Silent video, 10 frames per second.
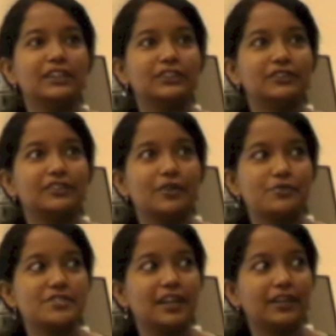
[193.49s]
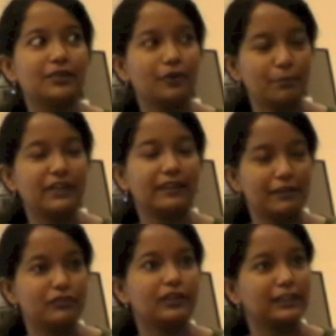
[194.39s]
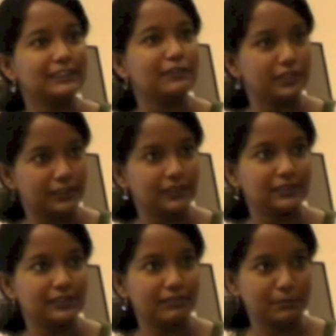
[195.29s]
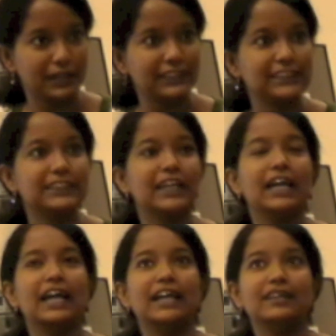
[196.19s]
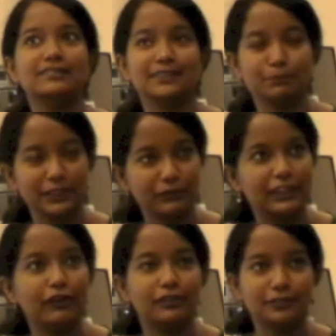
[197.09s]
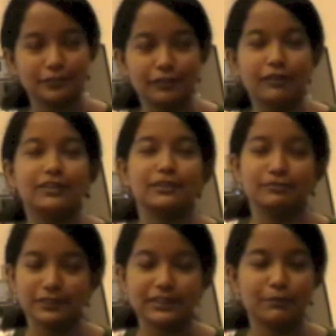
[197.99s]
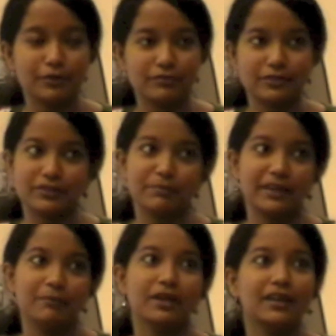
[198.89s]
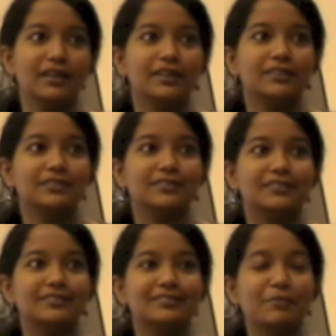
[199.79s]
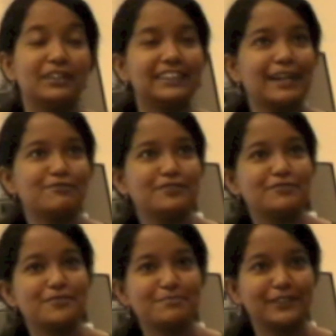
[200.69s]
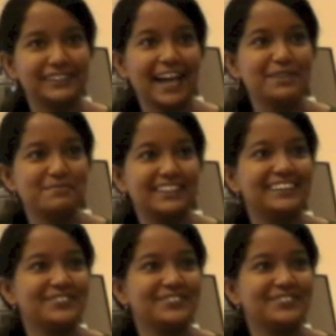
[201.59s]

So I was like co-oping there for like seven year, seven months and subsequently I also got a full-time offer from them so I'm really thankful for Purdue Calumet